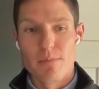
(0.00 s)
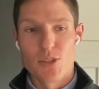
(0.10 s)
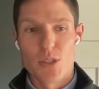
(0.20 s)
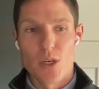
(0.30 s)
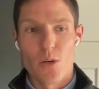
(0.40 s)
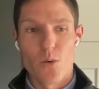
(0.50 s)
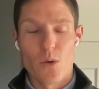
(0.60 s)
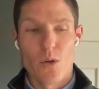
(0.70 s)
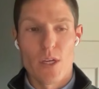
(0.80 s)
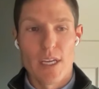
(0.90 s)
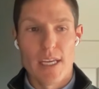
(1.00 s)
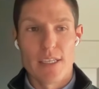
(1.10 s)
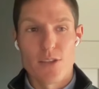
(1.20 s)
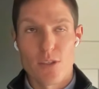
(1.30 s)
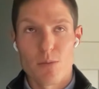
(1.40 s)
So, in
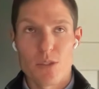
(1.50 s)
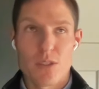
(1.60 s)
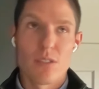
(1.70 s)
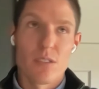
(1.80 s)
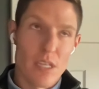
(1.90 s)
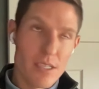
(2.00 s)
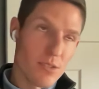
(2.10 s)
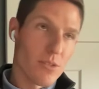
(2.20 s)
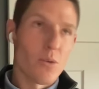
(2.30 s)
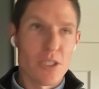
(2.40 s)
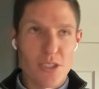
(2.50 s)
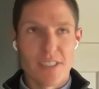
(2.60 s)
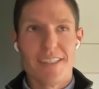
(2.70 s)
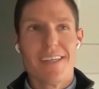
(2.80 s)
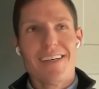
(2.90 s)
terms to answer your
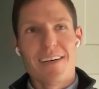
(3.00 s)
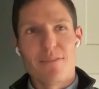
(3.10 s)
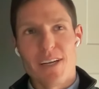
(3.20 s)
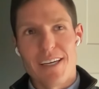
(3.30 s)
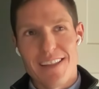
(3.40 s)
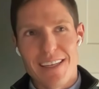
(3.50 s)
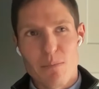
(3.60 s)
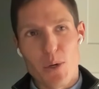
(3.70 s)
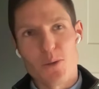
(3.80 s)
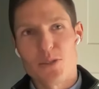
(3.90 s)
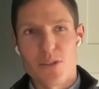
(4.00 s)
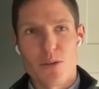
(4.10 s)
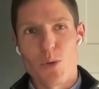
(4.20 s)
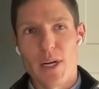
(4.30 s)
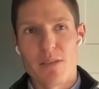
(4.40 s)
question of like the personal
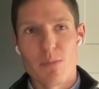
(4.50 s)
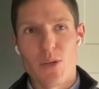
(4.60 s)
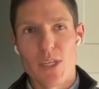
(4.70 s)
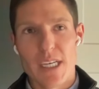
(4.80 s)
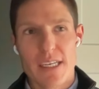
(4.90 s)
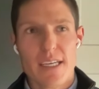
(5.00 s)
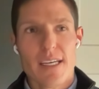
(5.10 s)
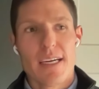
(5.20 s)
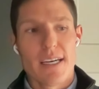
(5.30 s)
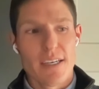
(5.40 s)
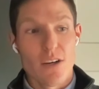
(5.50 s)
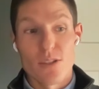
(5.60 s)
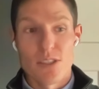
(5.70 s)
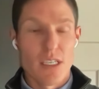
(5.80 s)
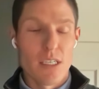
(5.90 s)
brand building, our
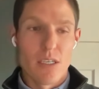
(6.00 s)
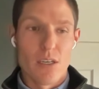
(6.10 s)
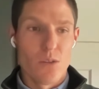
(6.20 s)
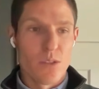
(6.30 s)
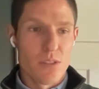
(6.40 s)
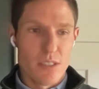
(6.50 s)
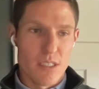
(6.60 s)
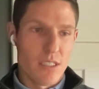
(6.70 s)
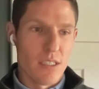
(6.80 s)
CEO is